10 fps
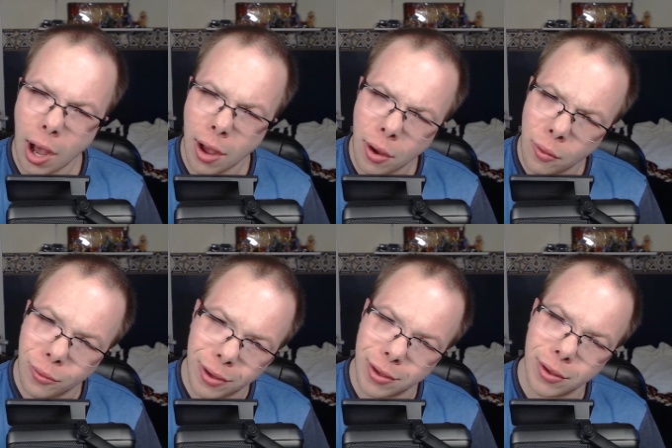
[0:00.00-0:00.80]

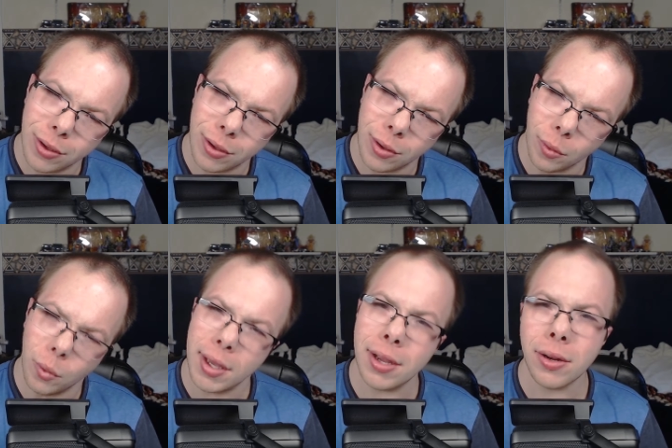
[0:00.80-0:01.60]
Oh,
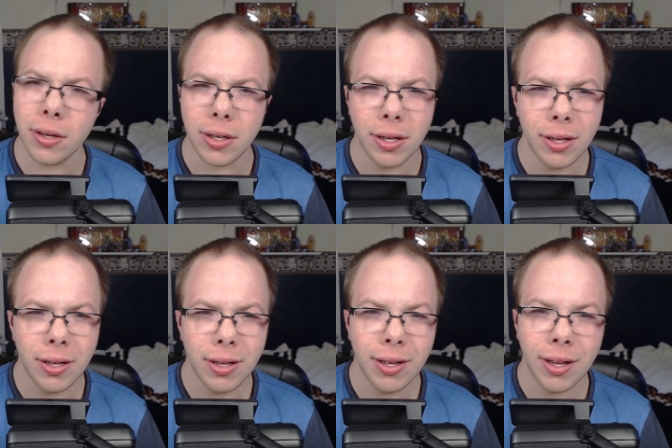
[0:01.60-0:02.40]
weird.
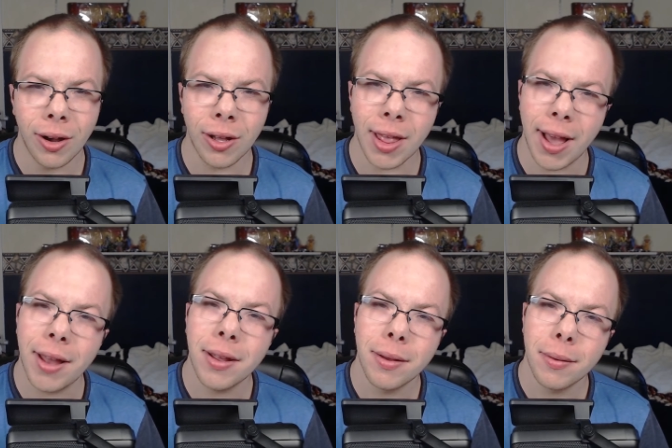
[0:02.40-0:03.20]
Hold
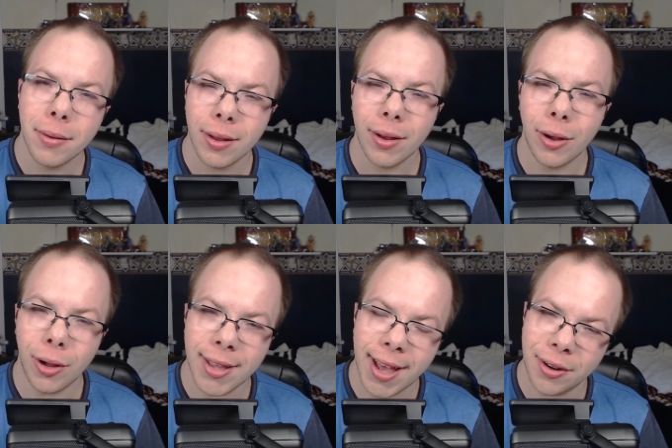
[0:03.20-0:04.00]
on.
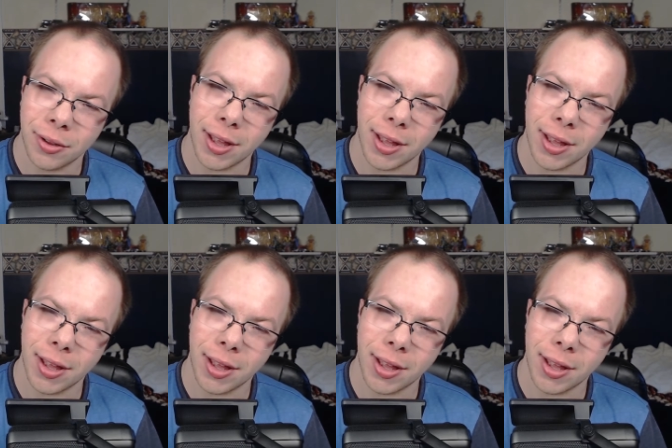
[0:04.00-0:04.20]
Hold on, hold